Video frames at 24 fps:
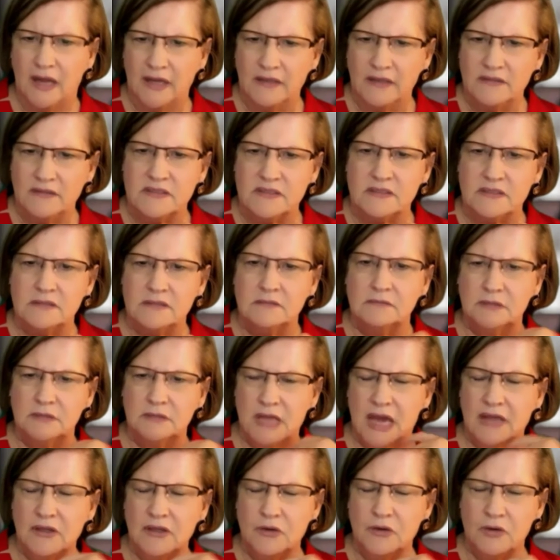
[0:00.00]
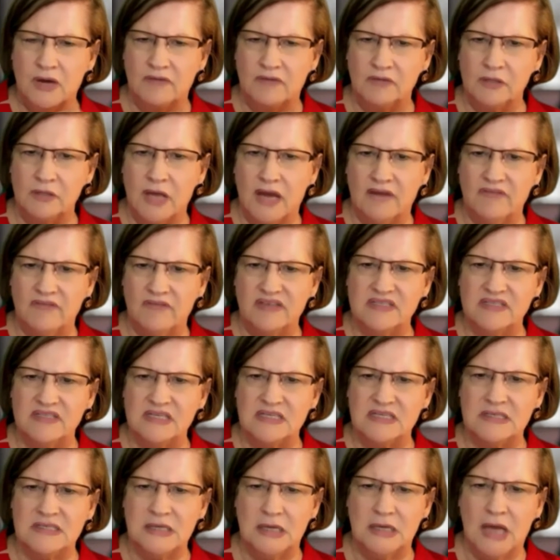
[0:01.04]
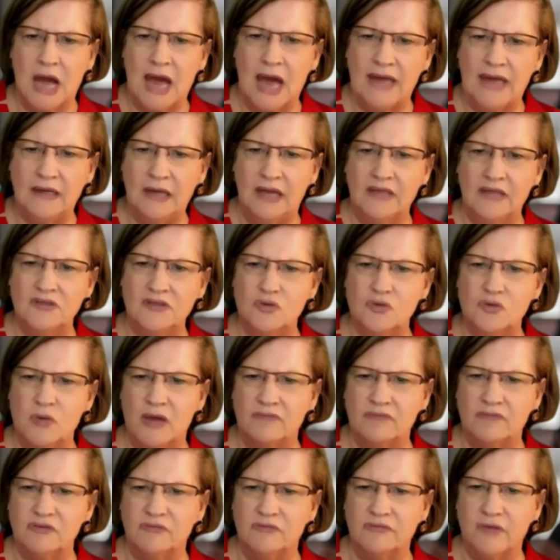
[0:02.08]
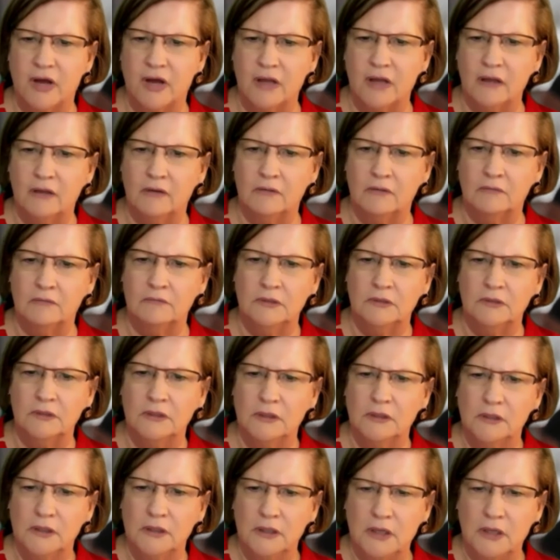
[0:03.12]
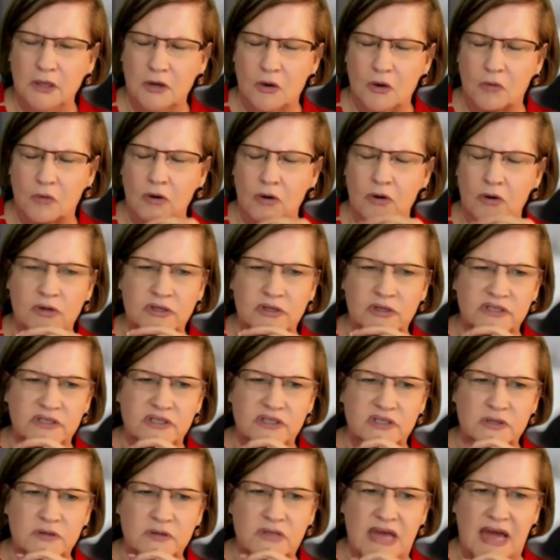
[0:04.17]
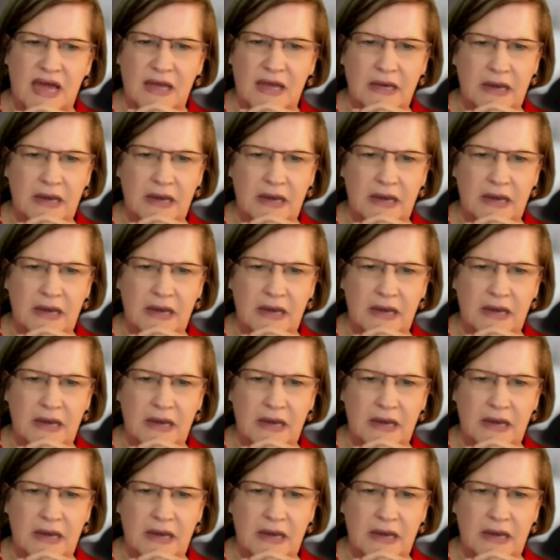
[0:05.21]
Guidelines. Yeah, you have a lot of SEC guidelines you have to follow, in order to do that.